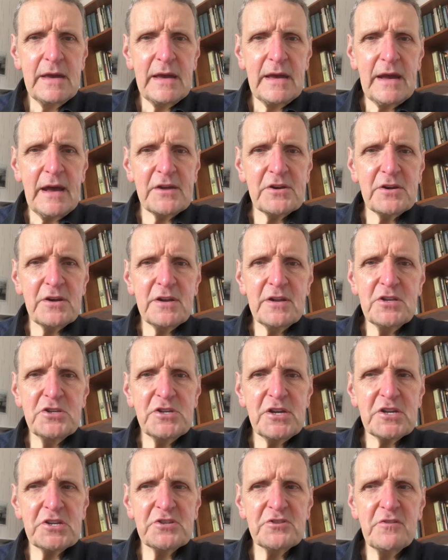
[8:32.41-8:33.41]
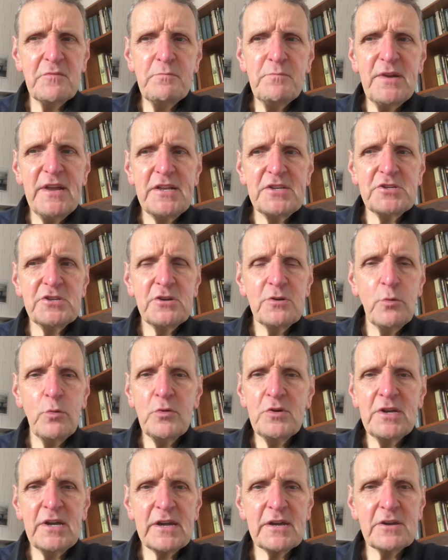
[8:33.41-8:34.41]
And an injection of bleach won't
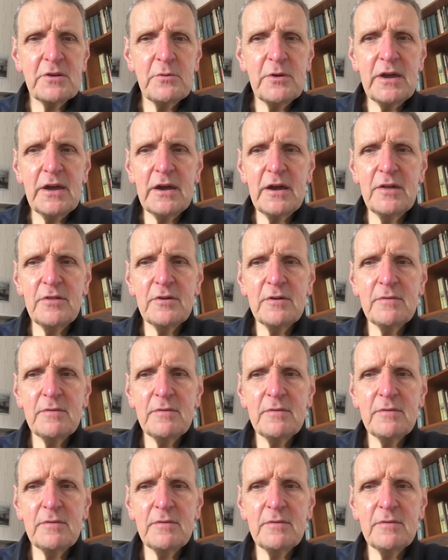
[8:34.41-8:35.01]
take it away either.